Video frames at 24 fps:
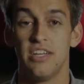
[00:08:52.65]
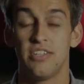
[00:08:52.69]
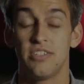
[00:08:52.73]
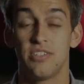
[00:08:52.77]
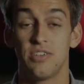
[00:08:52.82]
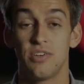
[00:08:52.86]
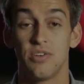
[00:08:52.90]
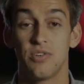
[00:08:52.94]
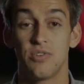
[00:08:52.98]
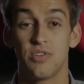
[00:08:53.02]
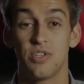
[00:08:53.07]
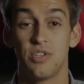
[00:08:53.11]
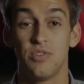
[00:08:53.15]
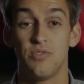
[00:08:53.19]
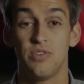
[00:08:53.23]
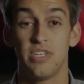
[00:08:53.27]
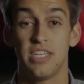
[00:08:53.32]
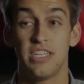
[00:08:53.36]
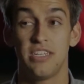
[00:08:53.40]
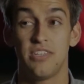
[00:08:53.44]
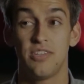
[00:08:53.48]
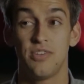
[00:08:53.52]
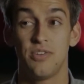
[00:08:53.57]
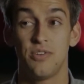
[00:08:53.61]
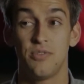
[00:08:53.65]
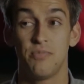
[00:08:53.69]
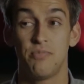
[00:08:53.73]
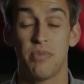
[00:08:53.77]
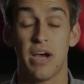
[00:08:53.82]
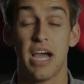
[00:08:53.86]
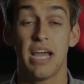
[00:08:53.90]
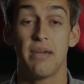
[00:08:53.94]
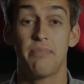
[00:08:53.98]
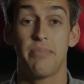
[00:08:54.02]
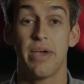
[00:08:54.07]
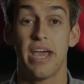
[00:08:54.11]
So you need to
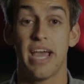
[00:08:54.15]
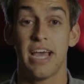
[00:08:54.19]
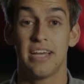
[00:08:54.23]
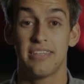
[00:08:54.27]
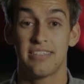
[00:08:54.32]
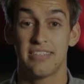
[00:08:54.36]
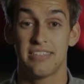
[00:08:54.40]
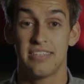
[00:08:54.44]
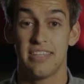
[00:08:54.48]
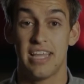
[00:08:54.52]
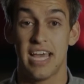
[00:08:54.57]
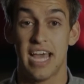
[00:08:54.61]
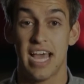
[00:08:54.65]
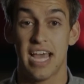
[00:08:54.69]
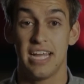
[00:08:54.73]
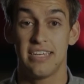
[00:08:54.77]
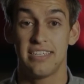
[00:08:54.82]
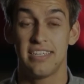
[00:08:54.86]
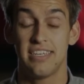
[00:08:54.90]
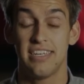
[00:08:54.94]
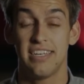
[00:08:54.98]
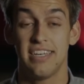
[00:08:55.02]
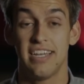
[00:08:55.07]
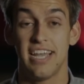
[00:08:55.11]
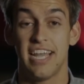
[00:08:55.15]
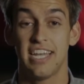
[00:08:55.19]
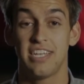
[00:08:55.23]
bypass that,